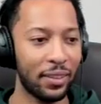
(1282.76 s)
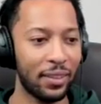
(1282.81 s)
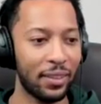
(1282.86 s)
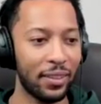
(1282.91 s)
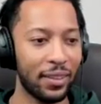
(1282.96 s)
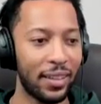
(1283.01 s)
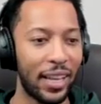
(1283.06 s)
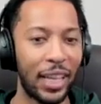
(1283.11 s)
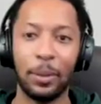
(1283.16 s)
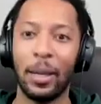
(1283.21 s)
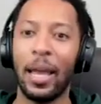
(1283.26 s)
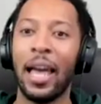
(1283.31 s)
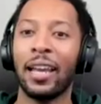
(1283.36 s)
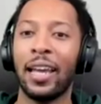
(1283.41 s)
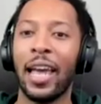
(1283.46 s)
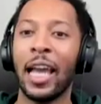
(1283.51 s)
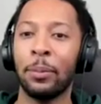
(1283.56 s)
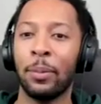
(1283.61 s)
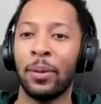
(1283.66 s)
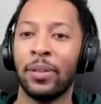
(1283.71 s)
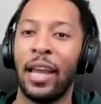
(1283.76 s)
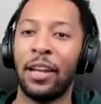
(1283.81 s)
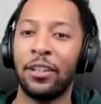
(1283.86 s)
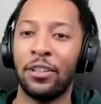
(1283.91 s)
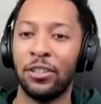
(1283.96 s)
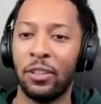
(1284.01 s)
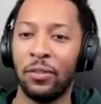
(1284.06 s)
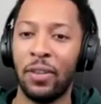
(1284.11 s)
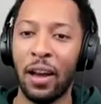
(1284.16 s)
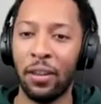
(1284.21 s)

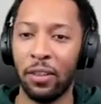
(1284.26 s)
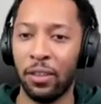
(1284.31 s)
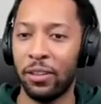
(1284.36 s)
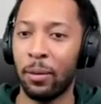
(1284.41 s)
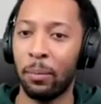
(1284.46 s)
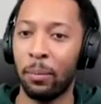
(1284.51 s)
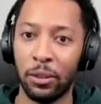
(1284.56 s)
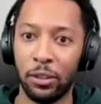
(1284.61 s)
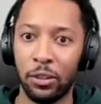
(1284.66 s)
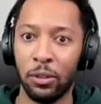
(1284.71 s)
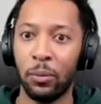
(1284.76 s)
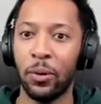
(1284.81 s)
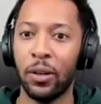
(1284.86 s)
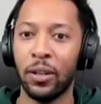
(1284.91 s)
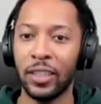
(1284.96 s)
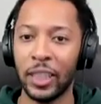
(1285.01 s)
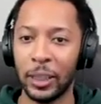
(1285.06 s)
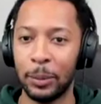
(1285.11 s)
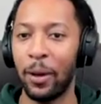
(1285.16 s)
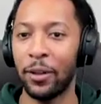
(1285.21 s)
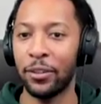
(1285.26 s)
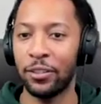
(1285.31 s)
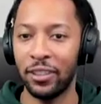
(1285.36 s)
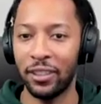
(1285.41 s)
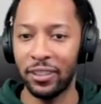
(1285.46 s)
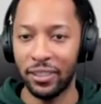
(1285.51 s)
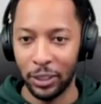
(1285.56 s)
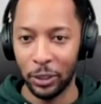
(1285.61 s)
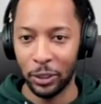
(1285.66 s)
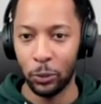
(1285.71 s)
expectations of how something should work, especially
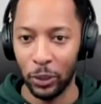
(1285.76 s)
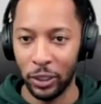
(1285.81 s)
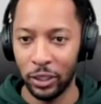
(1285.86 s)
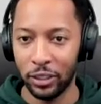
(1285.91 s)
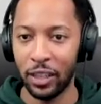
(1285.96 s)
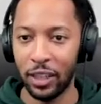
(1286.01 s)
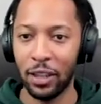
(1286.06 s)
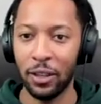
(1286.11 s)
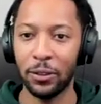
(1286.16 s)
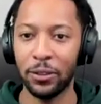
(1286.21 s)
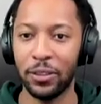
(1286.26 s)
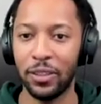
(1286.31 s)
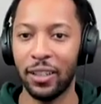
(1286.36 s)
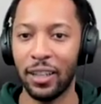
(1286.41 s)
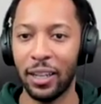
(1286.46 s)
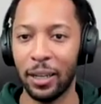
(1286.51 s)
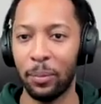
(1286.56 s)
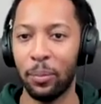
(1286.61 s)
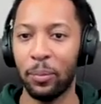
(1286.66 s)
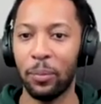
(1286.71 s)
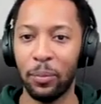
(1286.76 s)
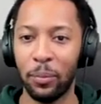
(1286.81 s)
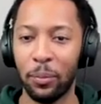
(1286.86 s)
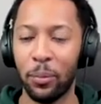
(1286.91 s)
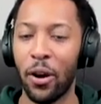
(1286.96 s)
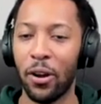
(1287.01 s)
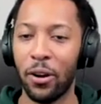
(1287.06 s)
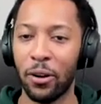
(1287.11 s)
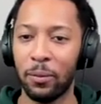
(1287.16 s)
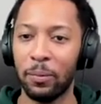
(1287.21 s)
since we sell to like
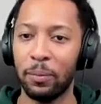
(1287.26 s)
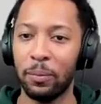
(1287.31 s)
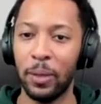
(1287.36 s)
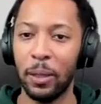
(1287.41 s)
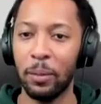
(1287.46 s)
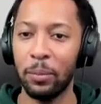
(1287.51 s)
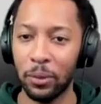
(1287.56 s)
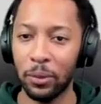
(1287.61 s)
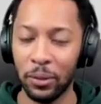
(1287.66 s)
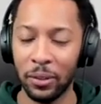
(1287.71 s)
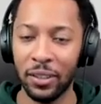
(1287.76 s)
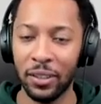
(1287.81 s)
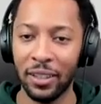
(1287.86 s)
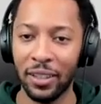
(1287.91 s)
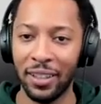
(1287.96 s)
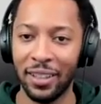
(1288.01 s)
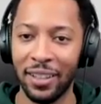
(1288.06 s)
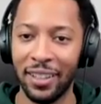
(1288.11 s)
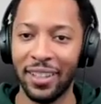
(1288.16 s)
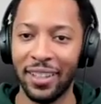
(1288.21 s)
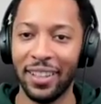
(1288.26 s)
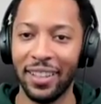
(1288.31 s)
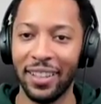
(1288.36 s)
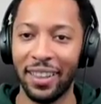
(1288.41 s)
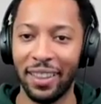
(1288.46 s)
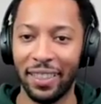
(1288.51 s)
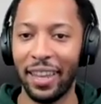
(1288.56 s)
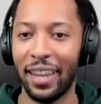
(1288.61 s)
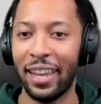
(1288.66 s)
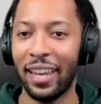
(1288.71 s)
product people.
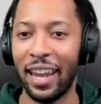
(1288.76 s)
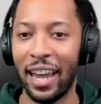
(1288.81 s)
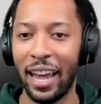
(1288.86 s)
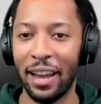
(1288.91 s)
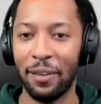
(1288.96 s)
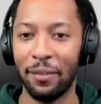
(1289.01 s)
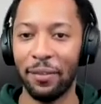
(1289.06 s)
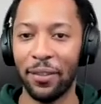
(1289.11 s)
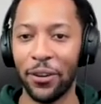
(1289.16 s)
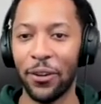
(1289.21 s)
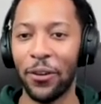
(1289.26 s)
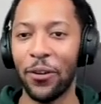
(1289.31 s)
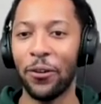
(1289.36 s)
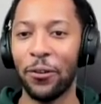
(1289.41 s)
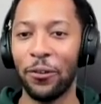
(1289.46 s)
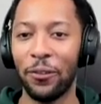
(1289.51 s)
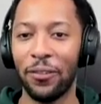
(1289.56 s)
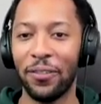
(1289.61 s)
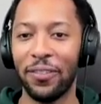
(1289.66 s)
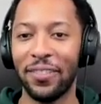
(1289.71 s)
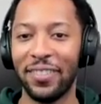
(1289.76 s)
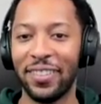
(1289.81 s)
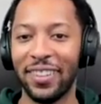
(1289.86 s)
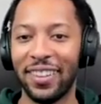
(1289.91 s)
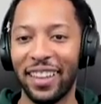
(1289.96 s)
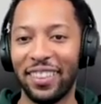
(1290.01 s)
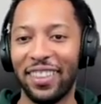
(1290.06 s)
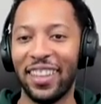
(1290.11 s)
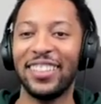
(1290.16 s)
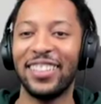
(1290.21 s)
And they can have their own,
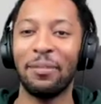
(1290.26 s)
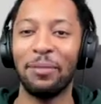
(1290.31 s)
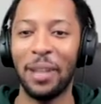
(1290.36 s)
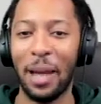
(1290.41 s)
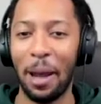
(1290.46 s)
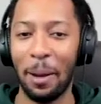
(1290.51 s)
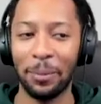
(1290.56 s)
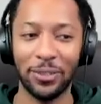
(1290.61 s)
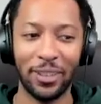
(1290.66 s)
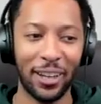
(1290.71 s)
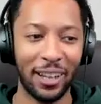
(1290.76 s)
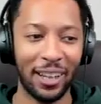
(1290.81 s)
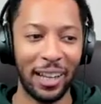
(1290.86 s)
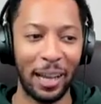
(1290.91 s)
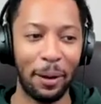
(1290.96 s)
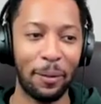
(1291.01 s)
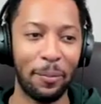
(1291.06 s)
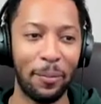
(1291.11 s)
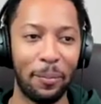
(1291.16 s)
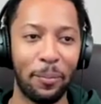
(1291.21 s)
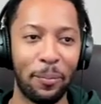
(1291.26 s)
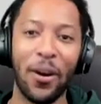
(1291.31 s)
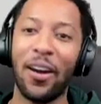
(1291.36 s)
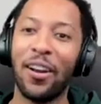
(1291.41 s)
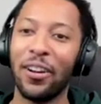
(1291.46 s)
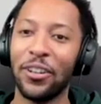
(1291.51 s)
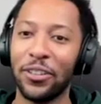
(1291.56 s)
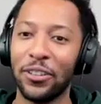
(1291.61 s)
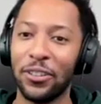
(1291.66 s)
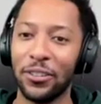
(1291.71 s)
like, they sometimes try to like
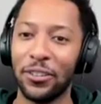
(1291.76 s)
product